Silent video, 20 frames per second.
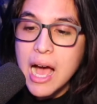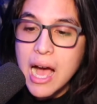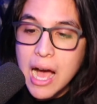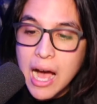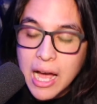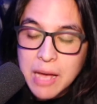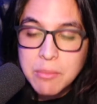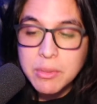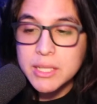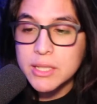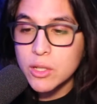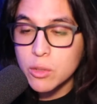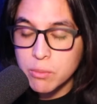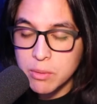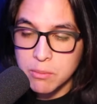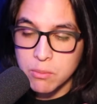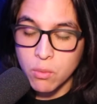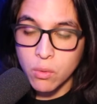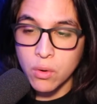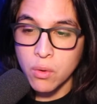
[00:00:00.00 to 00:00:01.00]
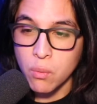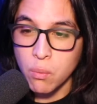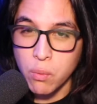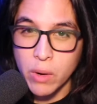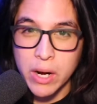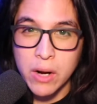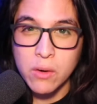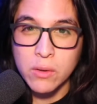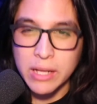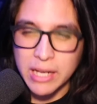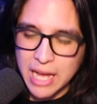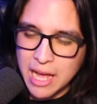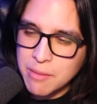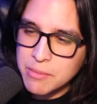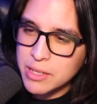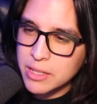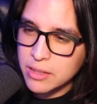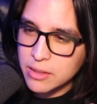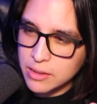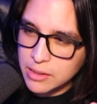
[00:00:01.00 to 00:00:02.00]
I'm a little bit more aware. Like, I'm
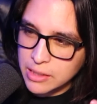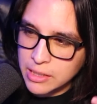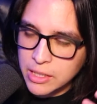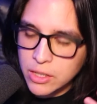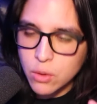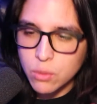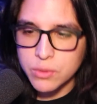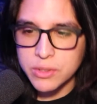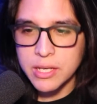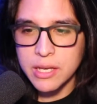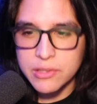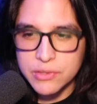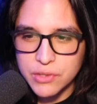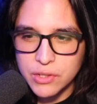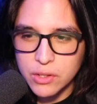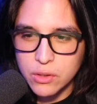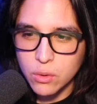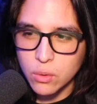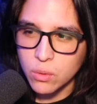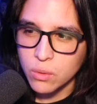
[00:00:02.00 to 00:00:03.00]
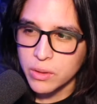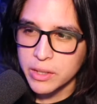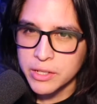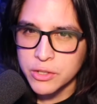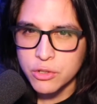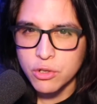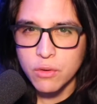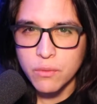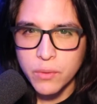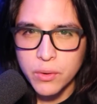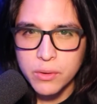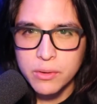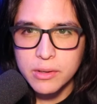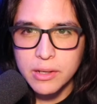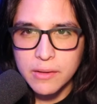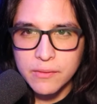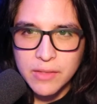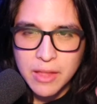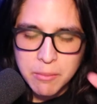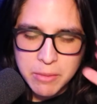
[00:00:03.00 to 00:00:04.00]
an egotistical introvert,
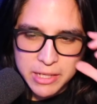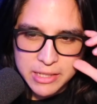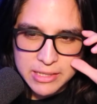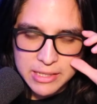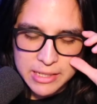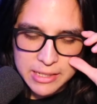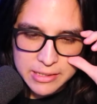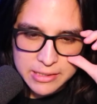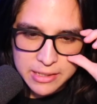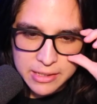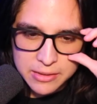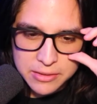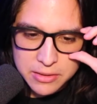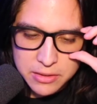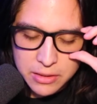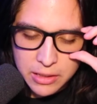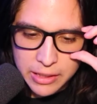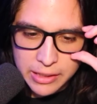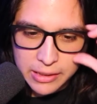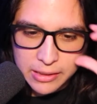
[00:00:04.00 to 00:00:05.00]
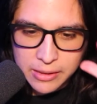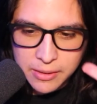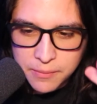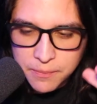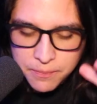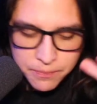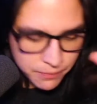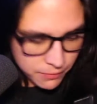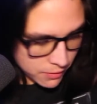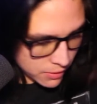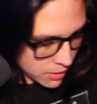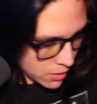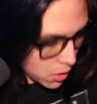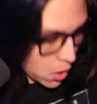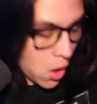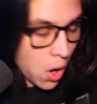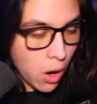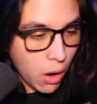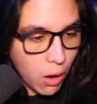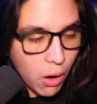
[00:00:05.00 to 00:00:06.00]
if that makes any sense. Like,
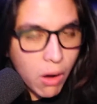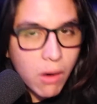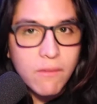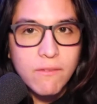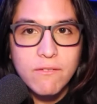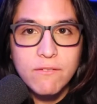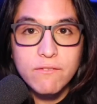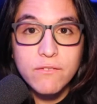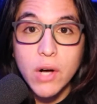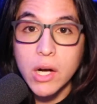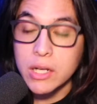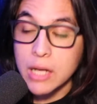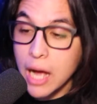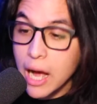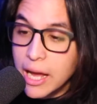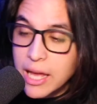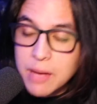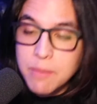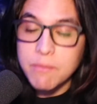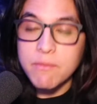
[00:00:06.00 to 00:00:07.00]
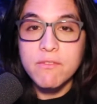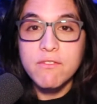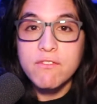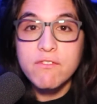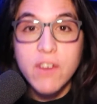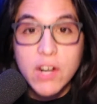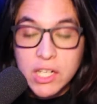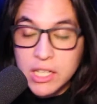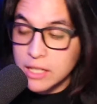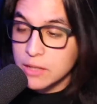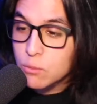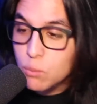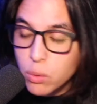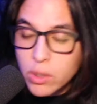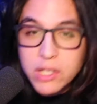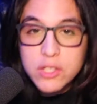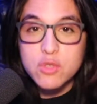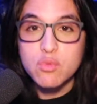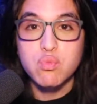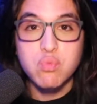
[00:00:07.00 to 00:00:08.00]
oh, fuck, I am fuck.
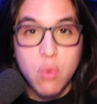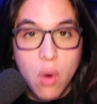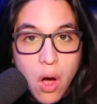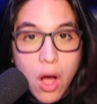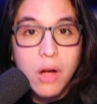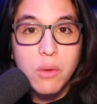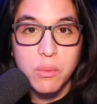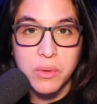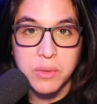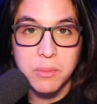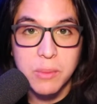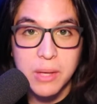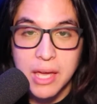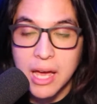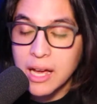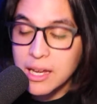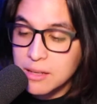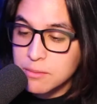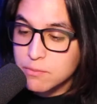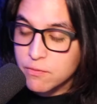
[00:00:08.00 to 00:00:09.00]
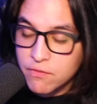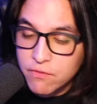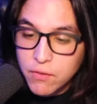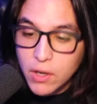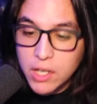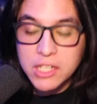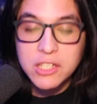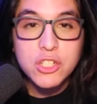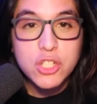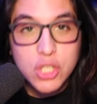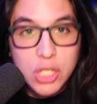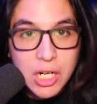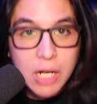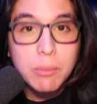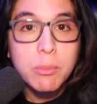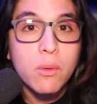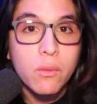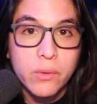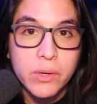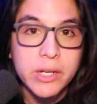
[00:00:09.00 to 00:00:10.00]
What is wrong with me? I am fucking shit
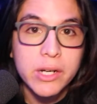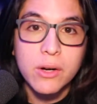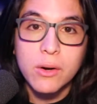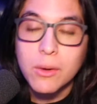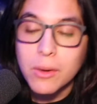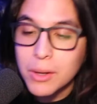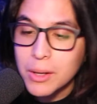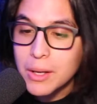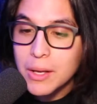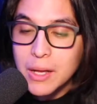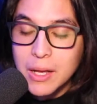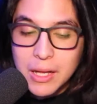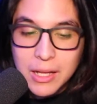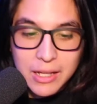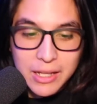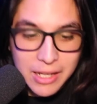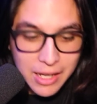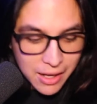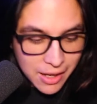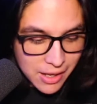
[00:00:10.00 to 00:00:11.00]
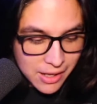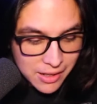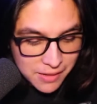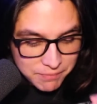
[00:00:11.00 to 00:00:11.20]
up over here. Like, I...